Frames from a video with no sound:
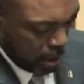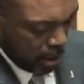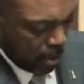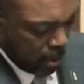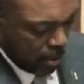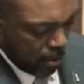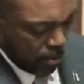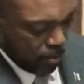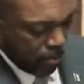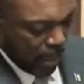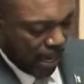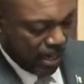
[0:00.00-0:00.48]

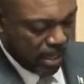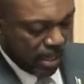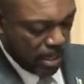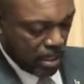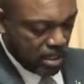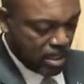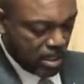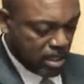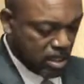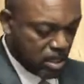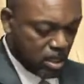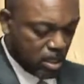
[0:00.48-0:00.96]
that
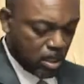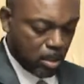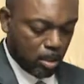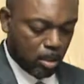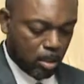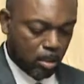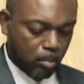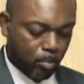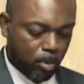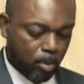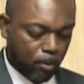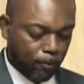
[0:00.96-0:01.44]
is
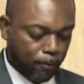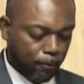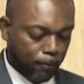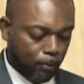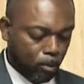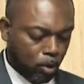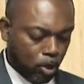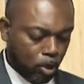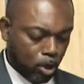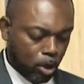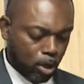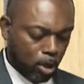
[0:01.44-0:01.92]

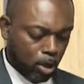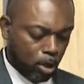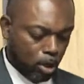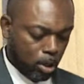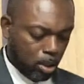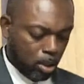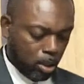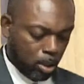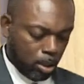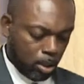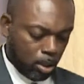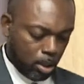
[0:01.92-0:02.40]
before
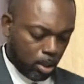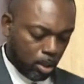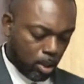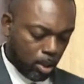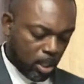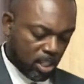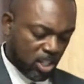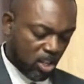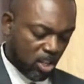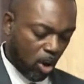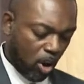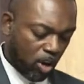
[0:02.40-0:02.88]

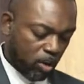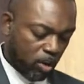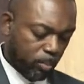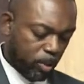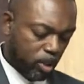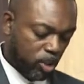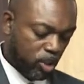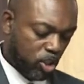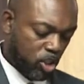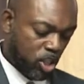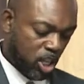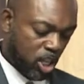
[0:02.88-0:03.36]
this honorable
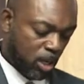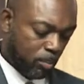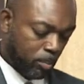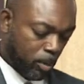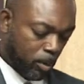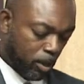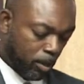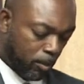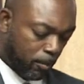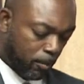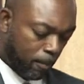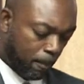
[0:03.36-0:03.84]

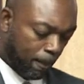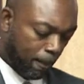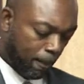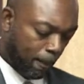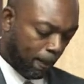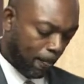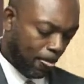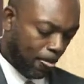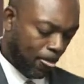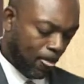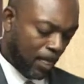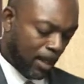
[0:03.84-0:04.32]
chamber
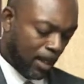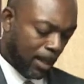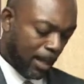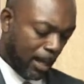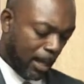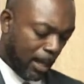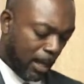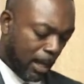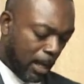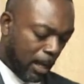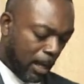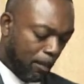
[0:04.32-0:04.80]

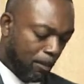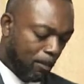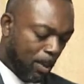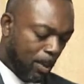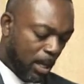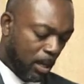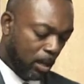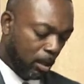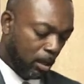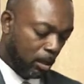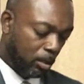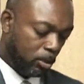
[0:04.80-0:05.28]
a
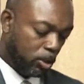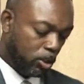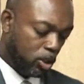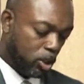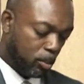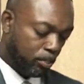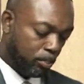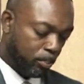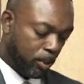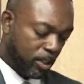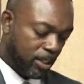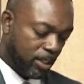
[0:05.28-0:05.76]
bill to
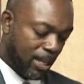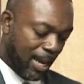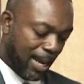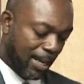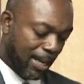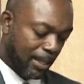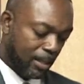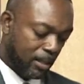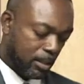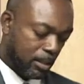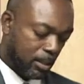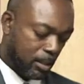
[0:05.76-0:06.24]

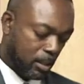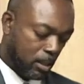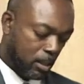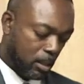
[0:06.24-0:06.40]
protect